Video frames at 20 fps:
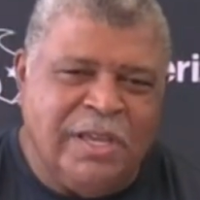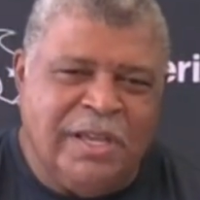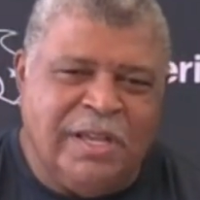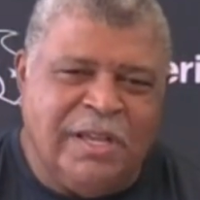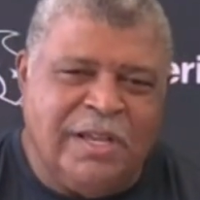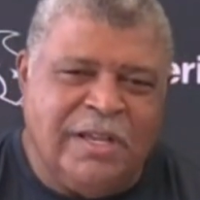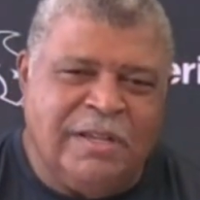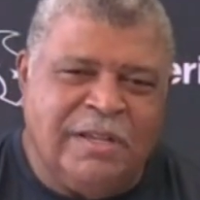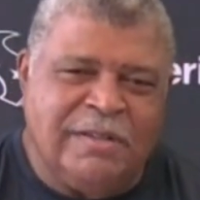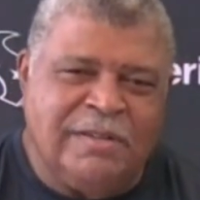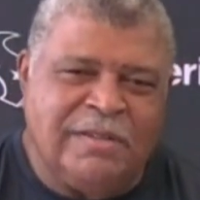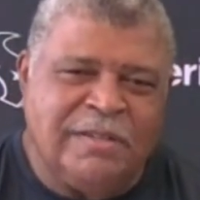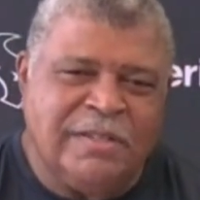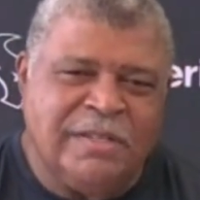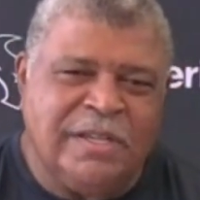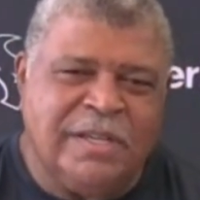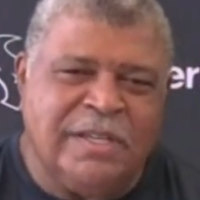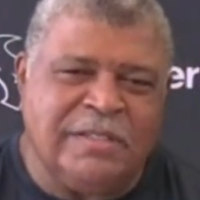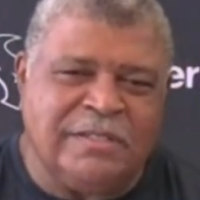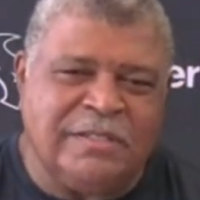uh,
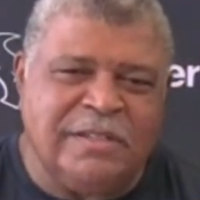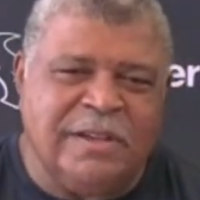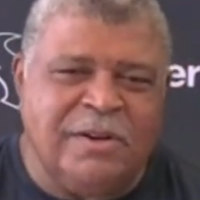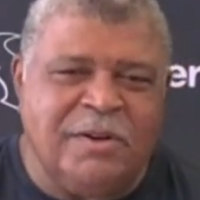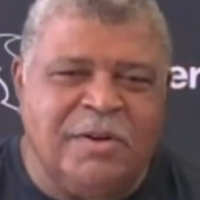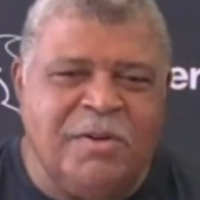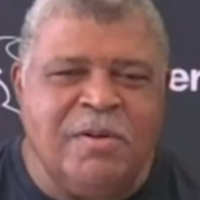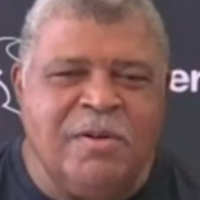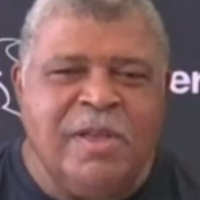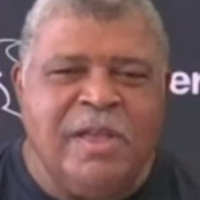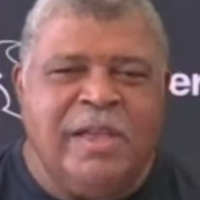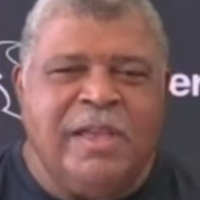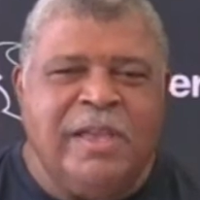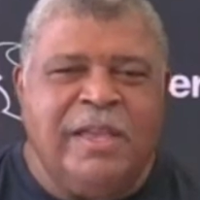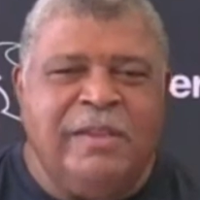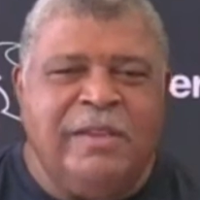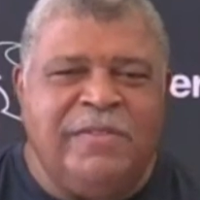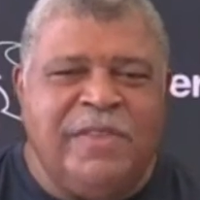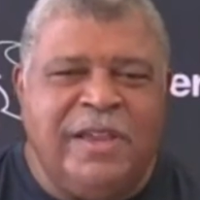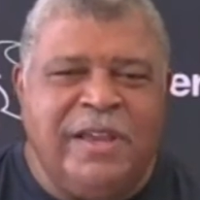and so
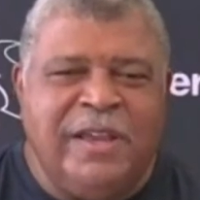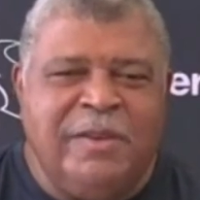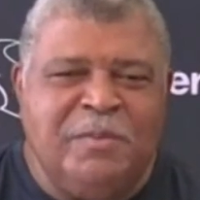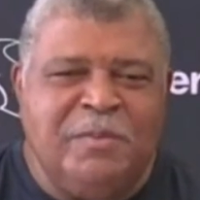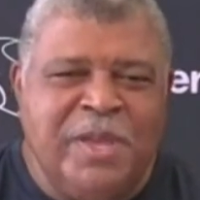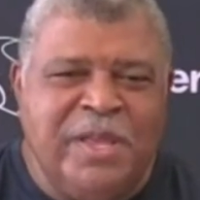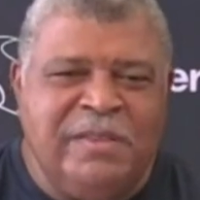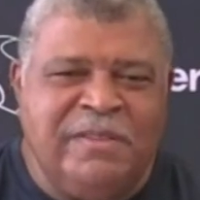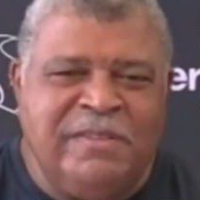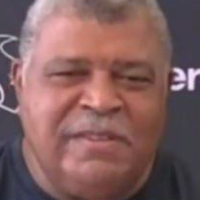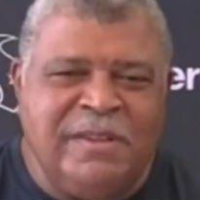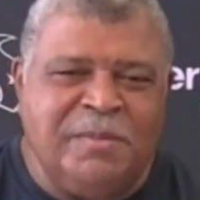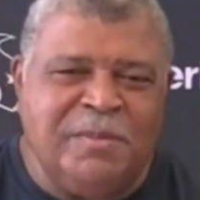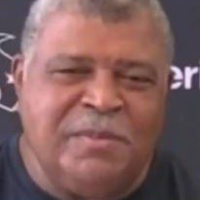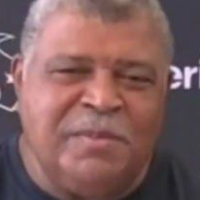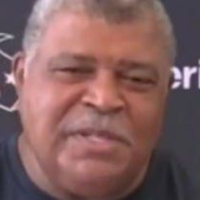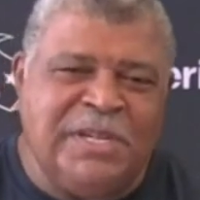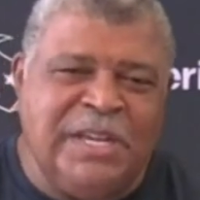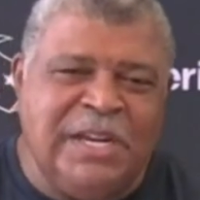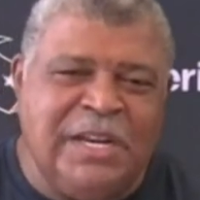if there had been
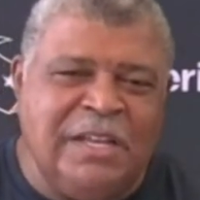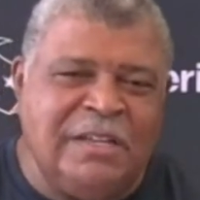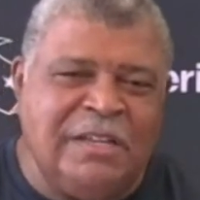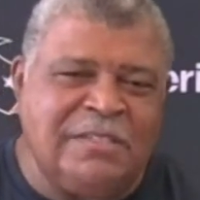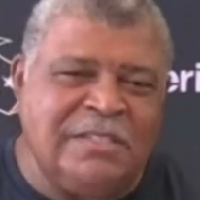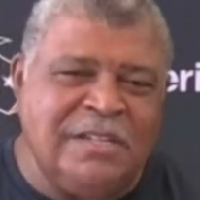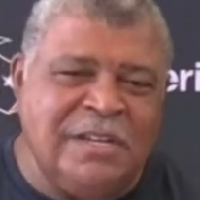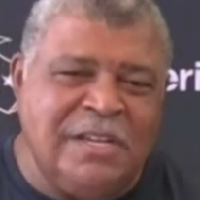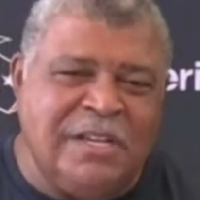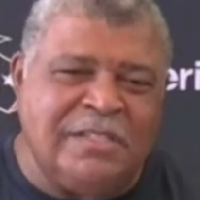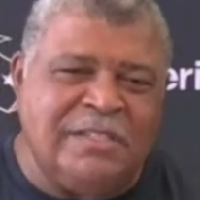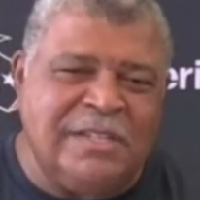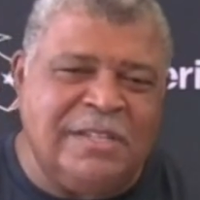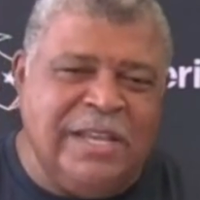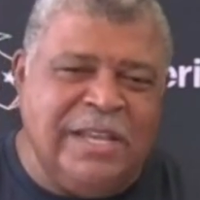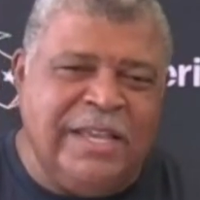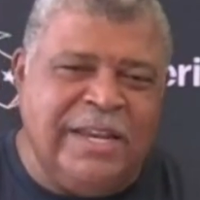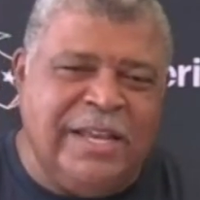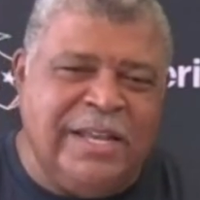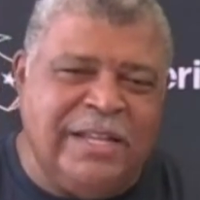some deluxe nuts
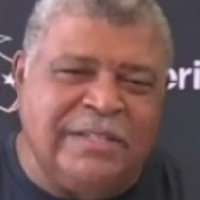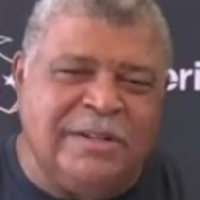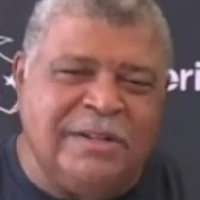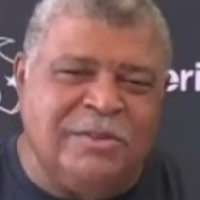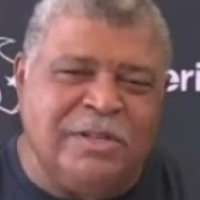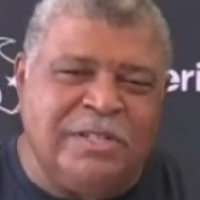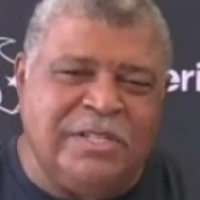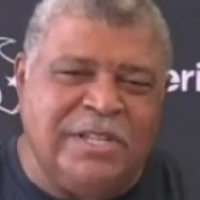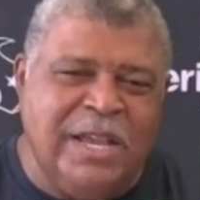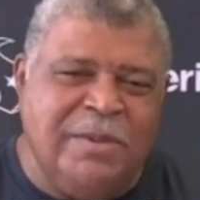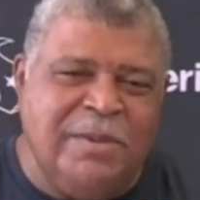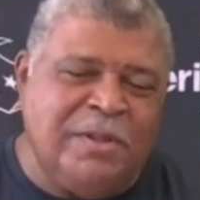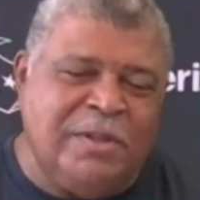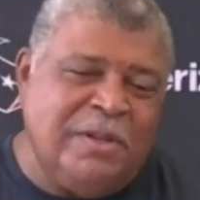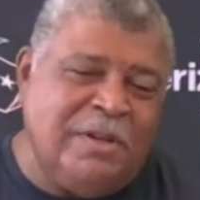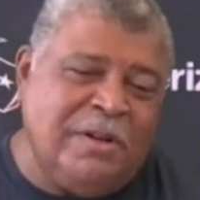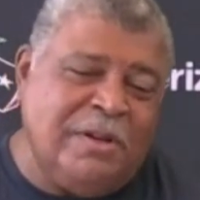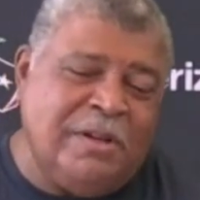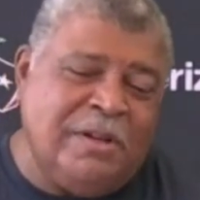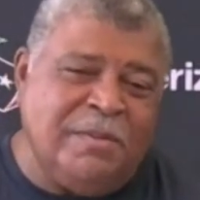laid out on the table,
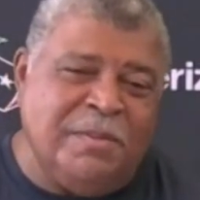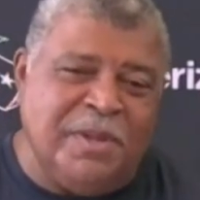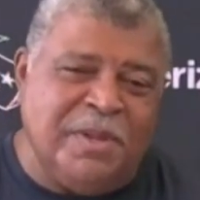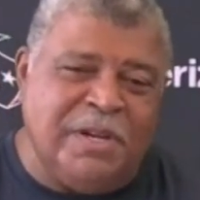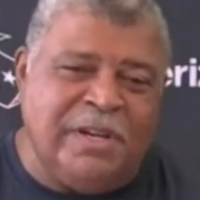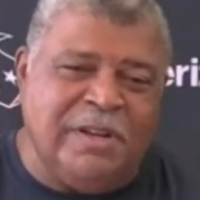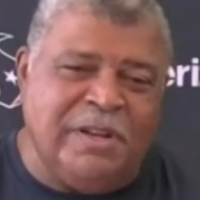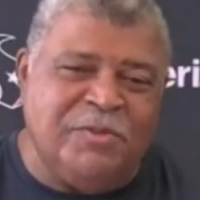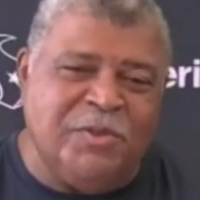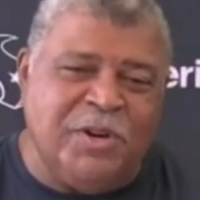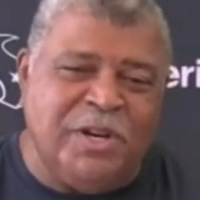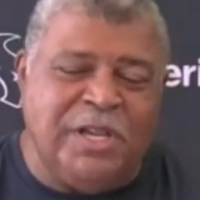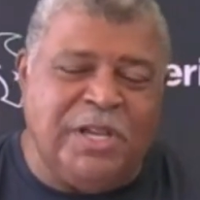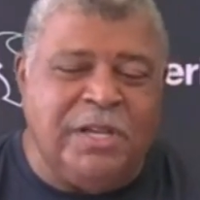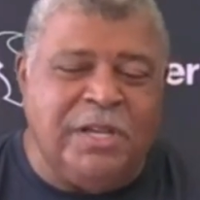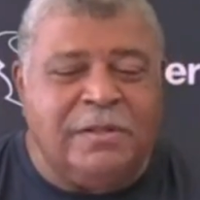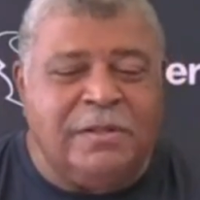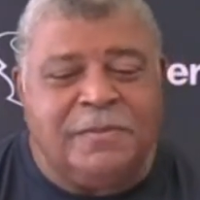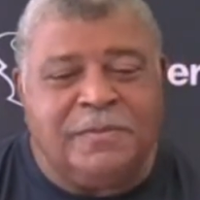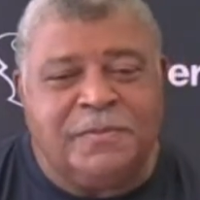it could have been a different
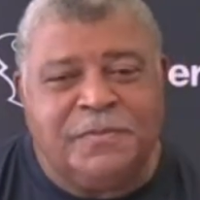deal.